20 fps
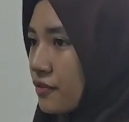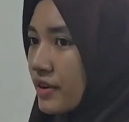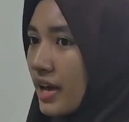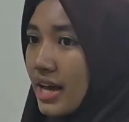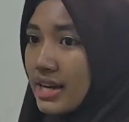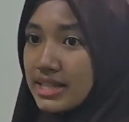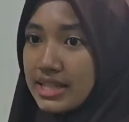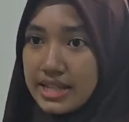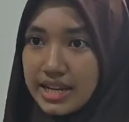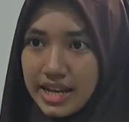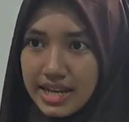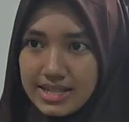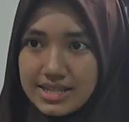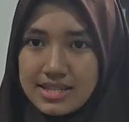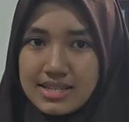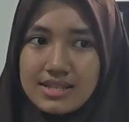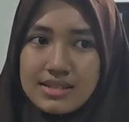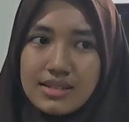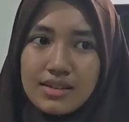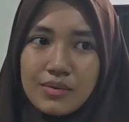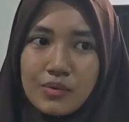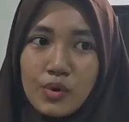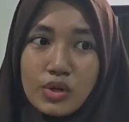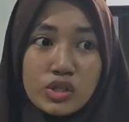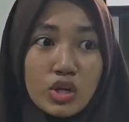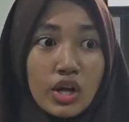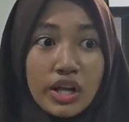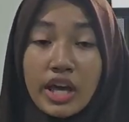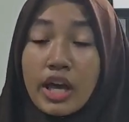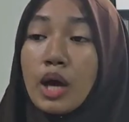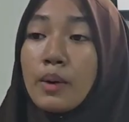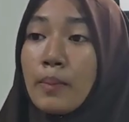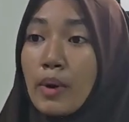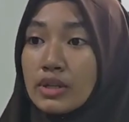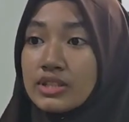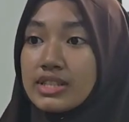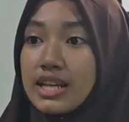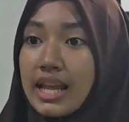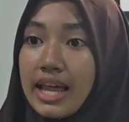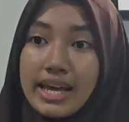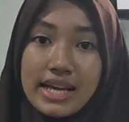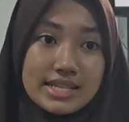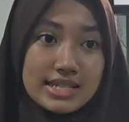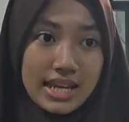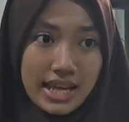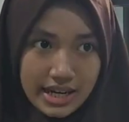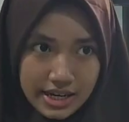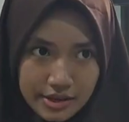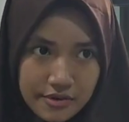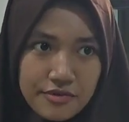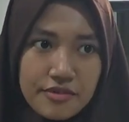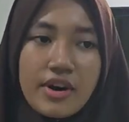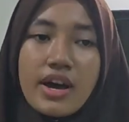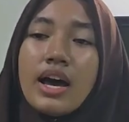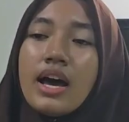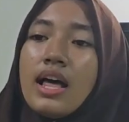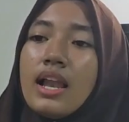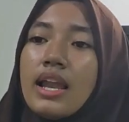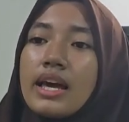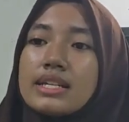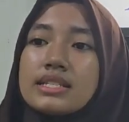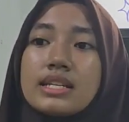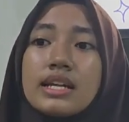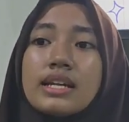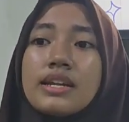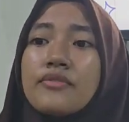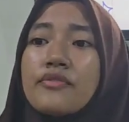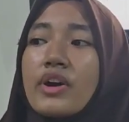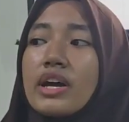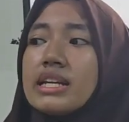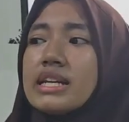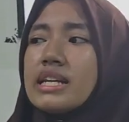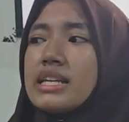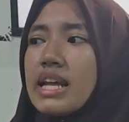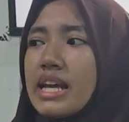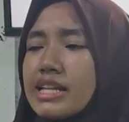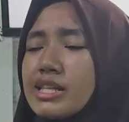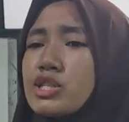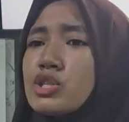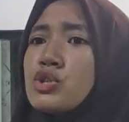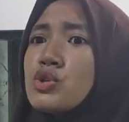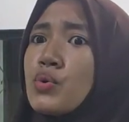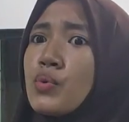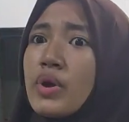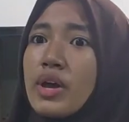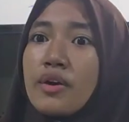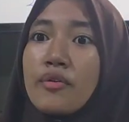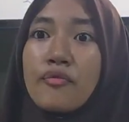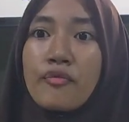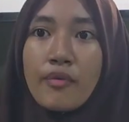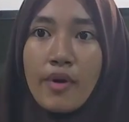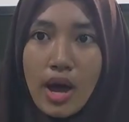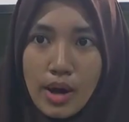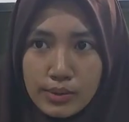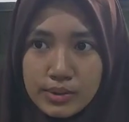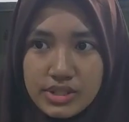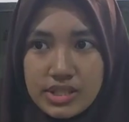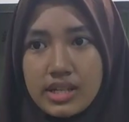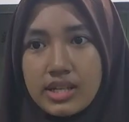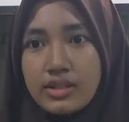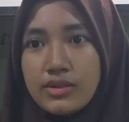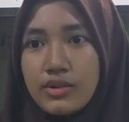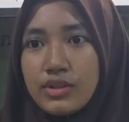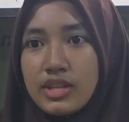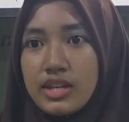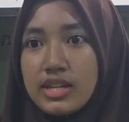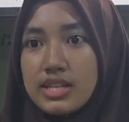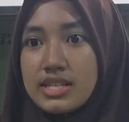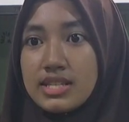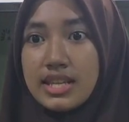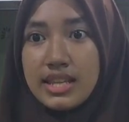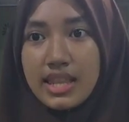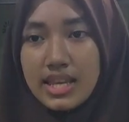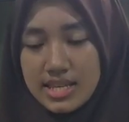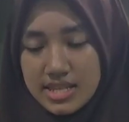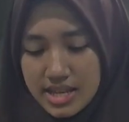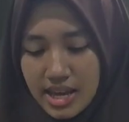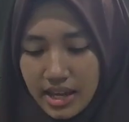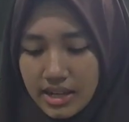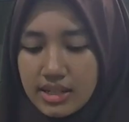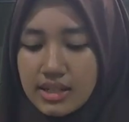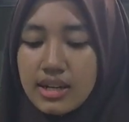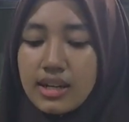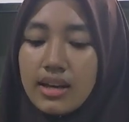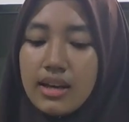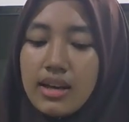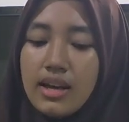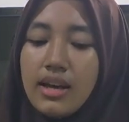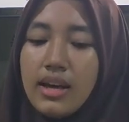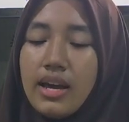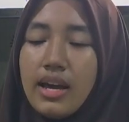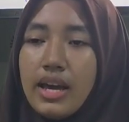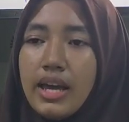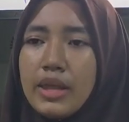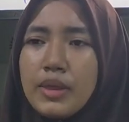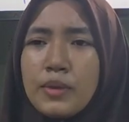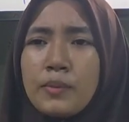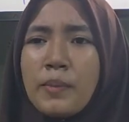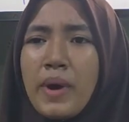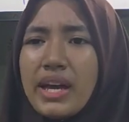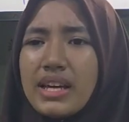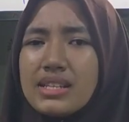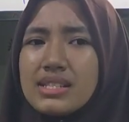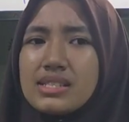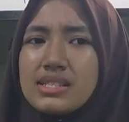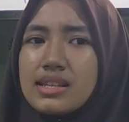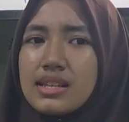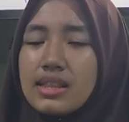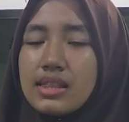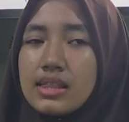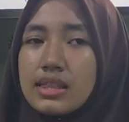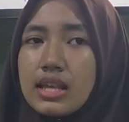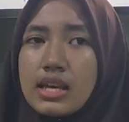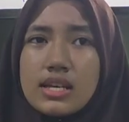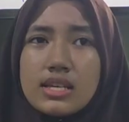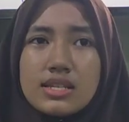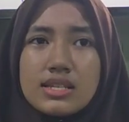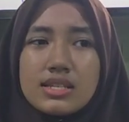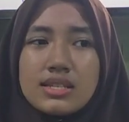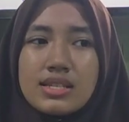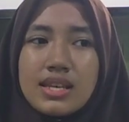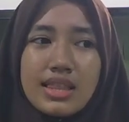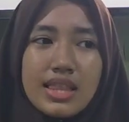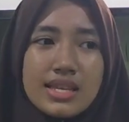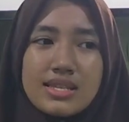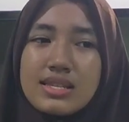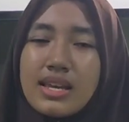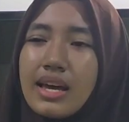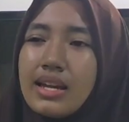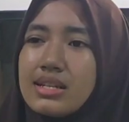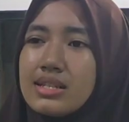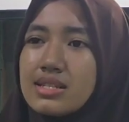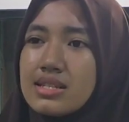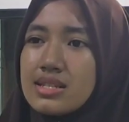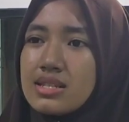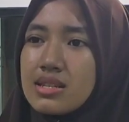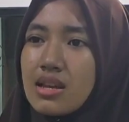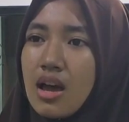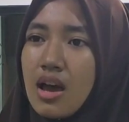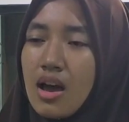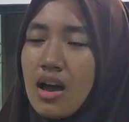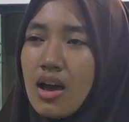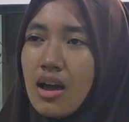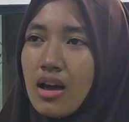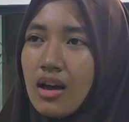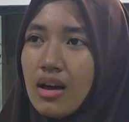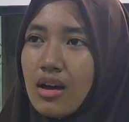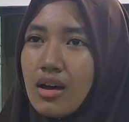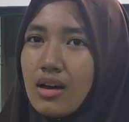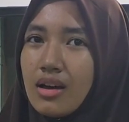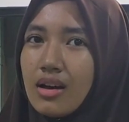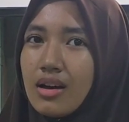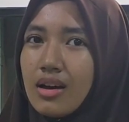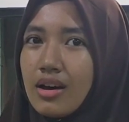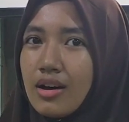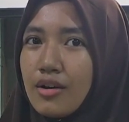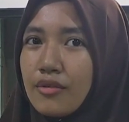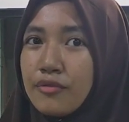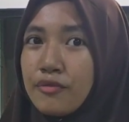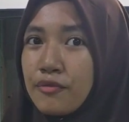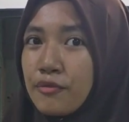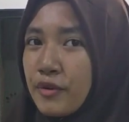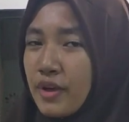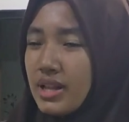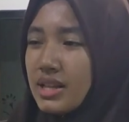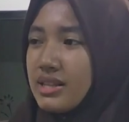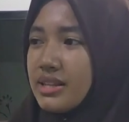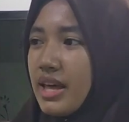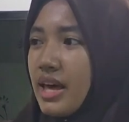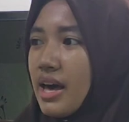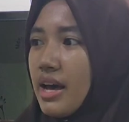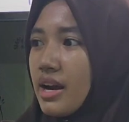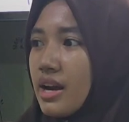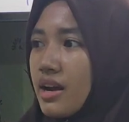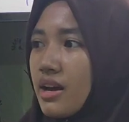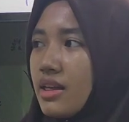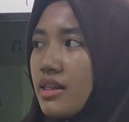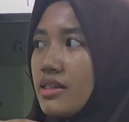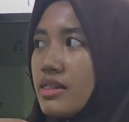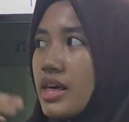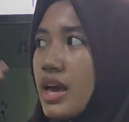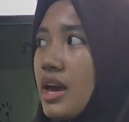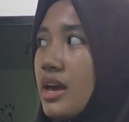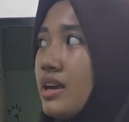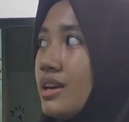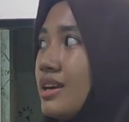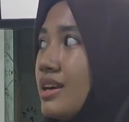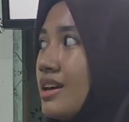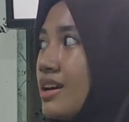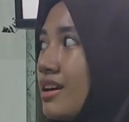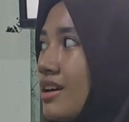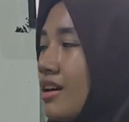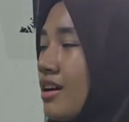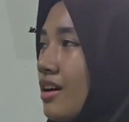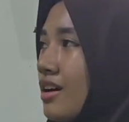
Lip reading: candidates, we're talking about the legislative candidates doing fraud to the citizen, it makes the citizens feel that they